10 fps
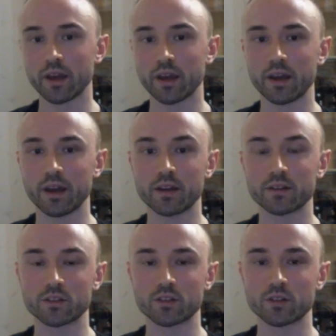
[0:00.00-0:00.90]

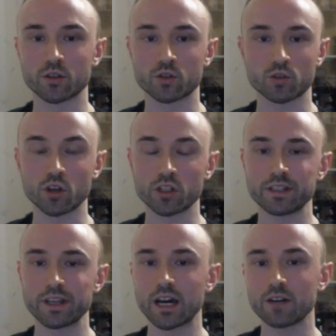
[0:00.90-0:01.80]
And
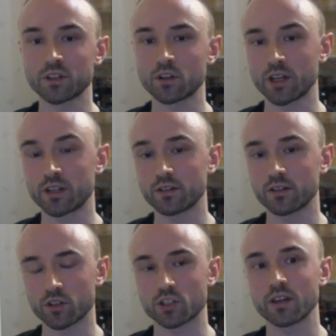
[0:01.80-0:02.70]
shortly thereafter,
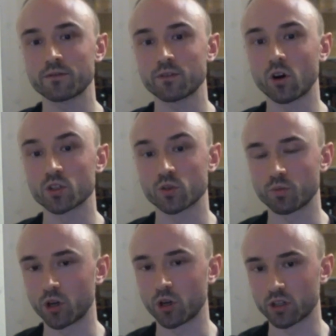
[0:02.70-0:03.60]
Chatayev
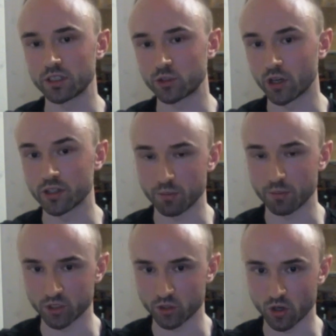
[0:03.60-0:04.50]
also reportedly
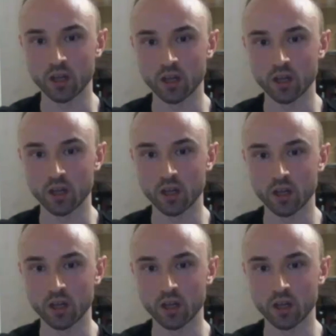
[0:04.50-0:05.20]
turned up in Turkey.